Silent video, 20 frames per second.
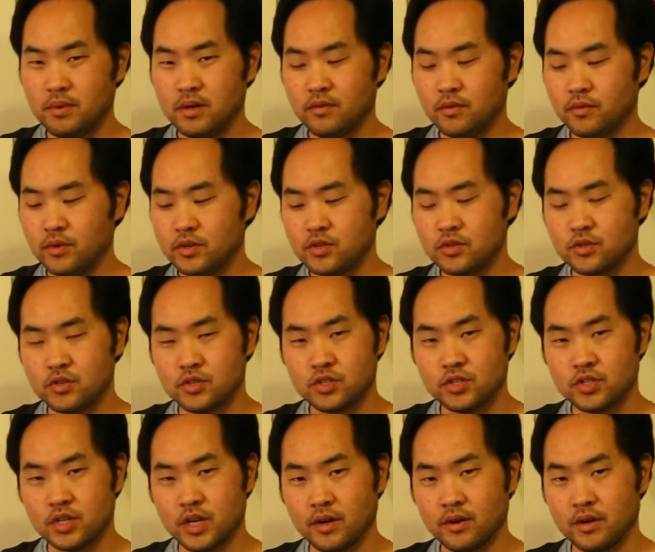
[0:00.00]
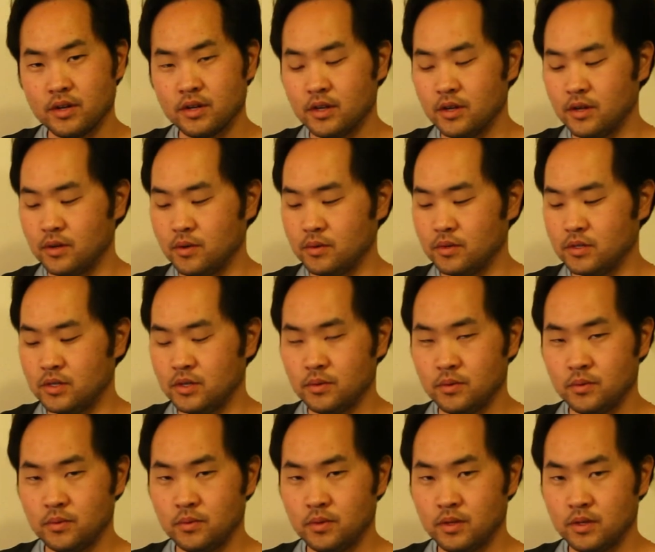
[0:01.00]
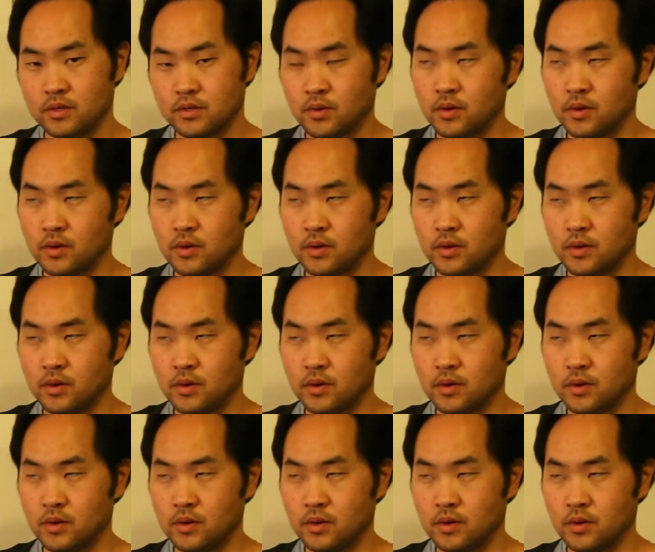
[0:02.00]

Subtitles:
of a richer sherry note to this,